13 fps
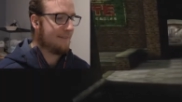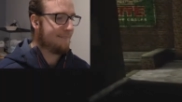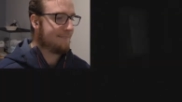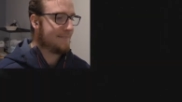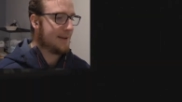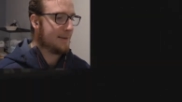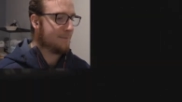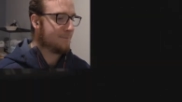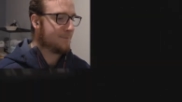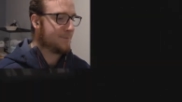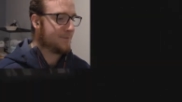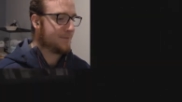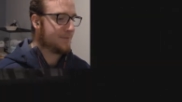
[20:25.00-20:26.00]
Yep. Uh,
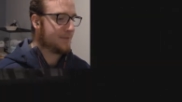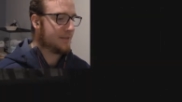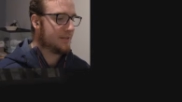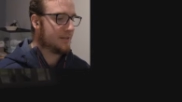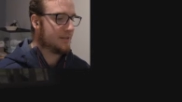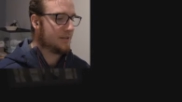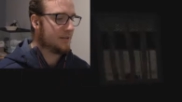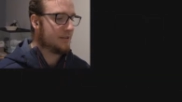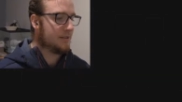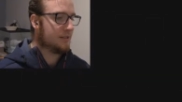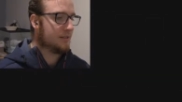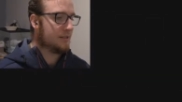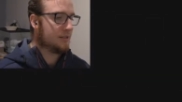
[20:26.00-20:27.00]
I see your eyes at
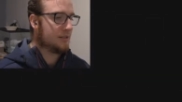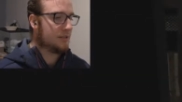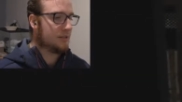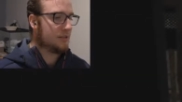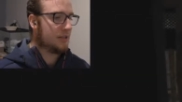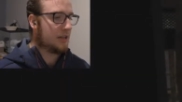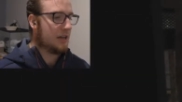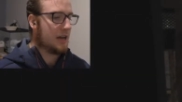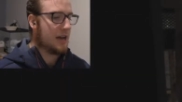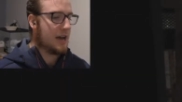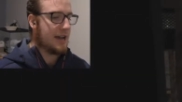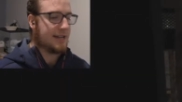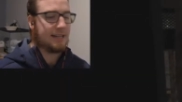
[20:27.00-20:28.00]
the window.
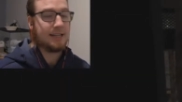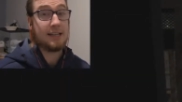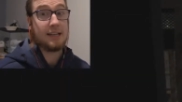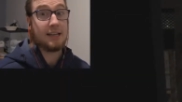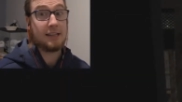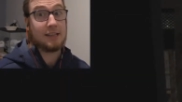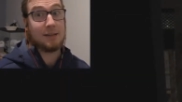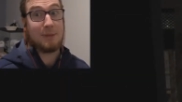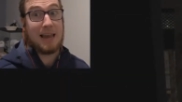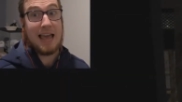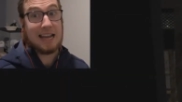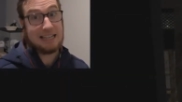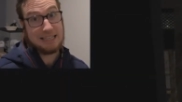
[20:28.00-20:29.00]
Hiding in the
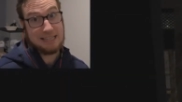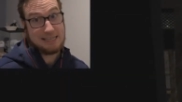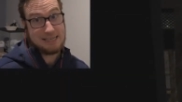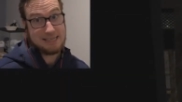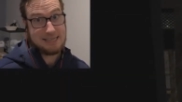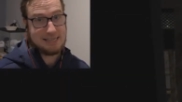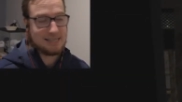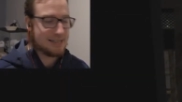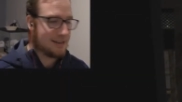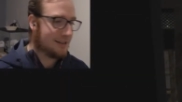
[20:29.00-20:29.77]
blackness.